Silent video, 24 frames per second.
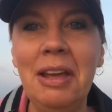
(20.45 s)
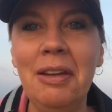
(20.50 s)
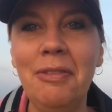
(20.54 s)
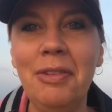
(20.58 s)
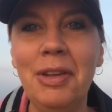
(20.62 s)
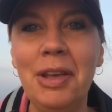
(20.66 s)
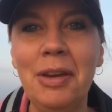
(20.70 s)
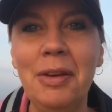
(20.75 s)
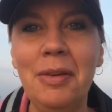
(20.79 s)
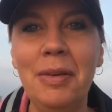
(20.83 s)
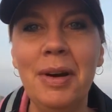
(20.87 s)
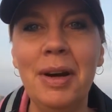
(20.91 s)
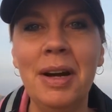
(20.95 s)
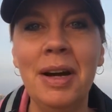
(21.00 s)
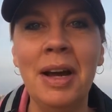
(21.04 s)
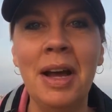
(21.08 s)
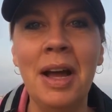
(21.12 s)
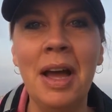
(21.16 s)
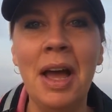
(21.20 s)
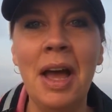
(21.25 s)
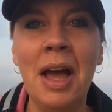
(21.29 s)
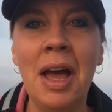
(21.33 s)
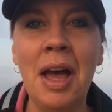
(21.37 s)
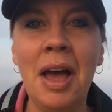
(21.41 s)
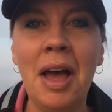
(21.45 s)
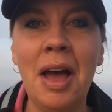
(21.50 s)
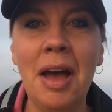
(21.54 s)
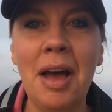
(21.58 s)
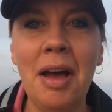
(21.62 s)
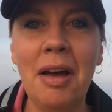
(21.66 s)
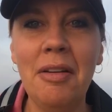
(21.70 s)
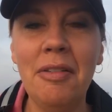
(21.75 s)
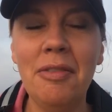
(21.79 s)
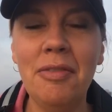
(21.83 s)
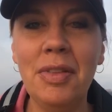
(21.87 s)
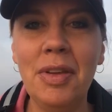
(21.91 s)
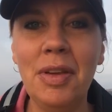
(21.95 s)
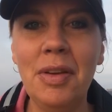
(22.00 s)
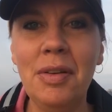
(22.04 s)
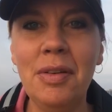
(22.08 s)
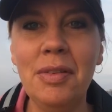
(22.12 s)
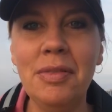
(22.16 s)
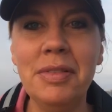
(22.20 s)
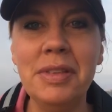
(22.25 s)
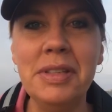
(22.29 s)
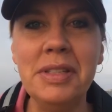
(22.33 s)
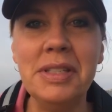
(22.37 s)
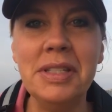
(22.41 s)
give you a, a view
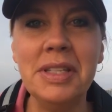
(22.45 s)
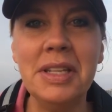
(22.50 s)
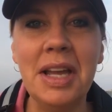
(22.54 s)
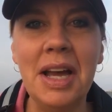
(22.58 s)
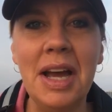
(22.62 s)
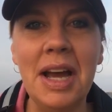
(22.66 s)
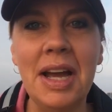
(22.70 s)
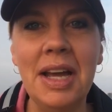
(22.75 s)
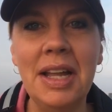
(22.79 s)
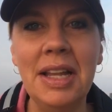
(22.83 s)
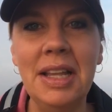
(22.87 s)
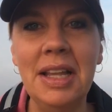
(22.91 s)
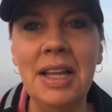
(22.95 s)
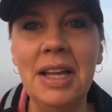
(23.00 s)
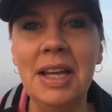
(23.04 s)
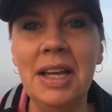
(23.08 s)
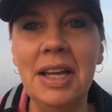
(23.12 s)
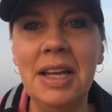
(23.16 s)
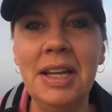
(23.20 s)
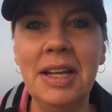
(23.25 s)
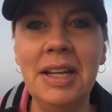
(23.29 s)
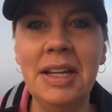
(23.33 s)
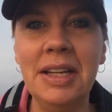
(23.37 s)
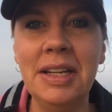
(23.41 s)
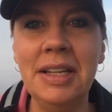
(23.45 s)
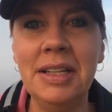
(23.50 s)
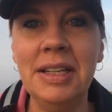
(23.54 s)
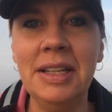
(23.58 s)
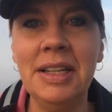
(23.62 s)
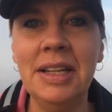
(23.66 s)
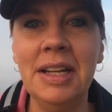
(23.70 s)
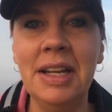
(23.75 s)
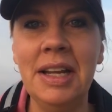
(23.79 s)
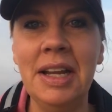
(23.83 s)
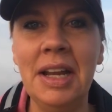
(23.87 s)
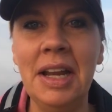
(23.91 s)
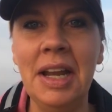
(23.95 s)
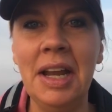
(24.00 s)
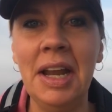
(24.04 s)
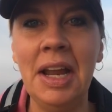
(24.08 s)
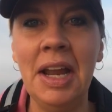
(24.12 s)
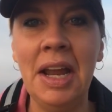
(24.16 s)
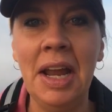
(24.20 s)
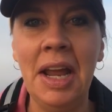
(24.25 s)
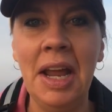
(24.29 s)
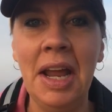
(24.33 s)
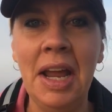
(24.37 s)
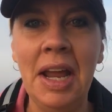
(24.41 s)
of the skyline.
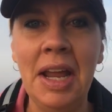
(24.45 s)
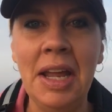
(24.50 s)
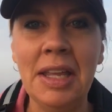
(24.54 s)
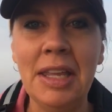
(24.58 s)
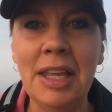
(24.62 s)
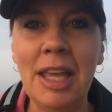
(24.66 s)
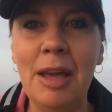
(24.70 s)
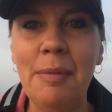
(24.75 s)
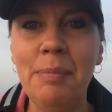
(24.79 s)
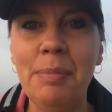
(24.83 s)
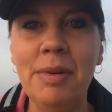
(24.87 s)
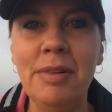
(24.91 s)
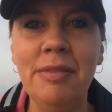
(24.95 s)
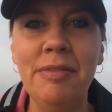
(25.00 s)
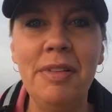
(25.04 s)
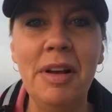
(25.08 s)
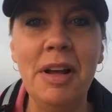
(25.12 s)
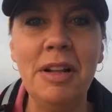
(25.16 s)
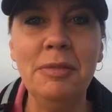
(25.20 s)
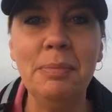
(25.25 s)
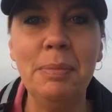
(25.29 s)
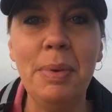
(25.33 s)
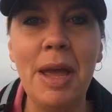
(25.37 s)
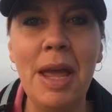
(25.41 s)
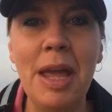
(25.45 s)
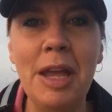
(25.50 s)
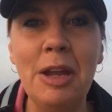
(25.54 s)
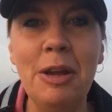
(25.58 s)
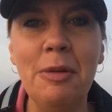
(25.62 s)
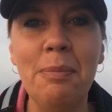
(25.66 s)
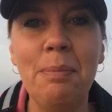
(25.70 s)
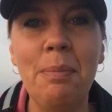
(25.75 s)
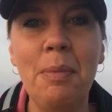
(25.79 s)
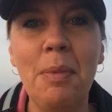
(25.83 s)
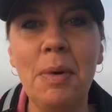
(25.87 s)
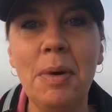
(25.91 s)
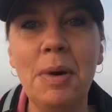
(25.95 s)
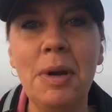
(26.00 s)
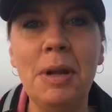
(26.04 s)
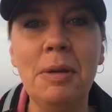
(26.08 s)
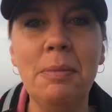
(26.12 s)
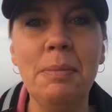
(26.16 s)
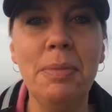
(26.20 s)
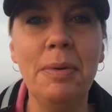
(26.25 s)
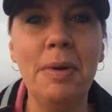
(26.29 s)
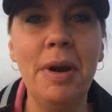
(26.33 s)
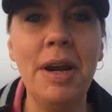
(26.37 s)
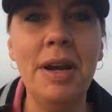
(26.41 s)
Kempenfelt Bay. Good
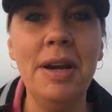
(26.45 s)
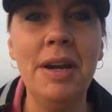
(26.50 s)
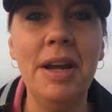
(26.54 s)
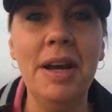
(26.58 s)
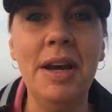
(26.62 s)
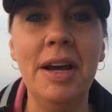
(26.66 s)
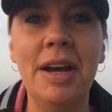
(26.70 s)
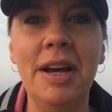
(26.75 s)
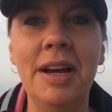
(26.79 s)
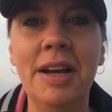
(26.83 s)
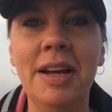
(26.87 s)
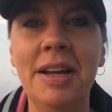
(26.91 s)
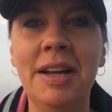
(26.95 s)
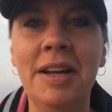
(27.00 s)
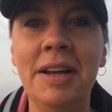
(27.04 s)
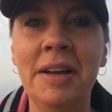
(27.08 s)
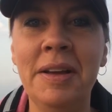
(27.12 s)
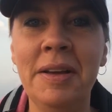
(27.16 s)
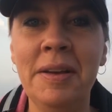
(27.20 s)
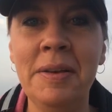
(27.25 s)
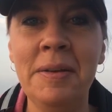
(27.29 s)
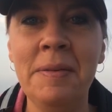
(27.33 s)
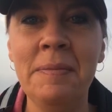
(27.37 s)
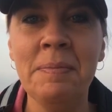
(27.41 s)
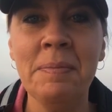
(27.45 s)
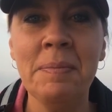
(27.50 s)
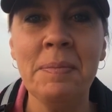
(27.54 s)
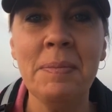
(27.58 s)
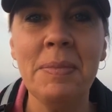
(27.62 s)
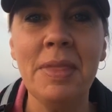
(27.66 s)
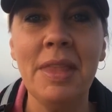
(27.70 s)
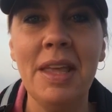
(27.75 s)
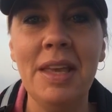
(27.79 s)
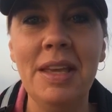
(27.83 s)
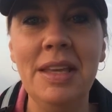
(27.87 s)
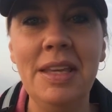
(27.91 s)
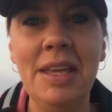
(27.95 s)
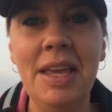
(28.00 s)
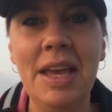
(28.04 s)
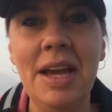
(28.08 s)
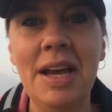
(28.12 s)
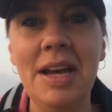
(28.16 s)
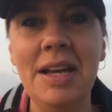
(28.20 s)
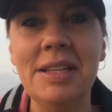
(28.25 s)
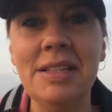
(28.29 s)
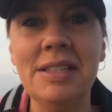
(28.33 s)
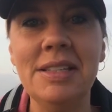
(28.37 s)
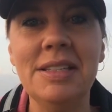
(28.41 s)
morning, Brenda.
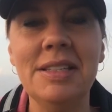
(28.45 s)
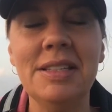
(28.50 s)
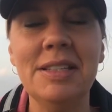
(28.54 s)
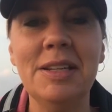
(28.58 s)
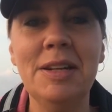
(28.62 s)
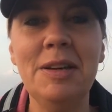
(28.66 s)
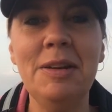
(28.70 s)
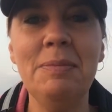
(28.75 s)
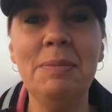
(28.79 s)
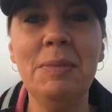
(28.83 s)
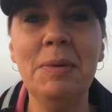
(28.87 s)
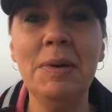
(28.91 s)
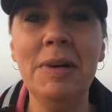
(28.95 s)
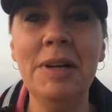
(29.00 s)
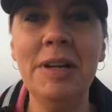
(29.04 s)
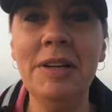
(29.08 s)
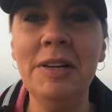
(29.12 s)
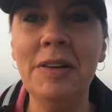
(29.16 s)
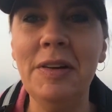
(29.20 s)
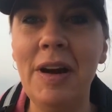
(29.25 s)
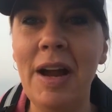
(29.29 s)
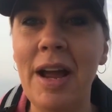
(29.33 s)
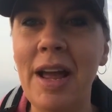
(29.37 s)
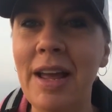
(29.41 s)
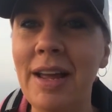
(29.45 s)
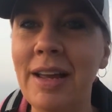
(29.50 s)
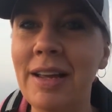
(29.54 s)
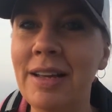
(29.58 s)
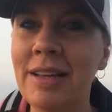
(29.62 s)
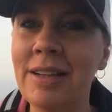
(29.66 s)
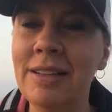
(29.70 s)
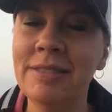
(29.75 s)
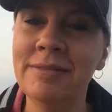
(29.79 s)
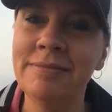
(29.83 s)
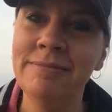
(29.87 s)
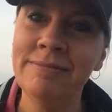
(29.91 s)
Yes, good morning, Greg.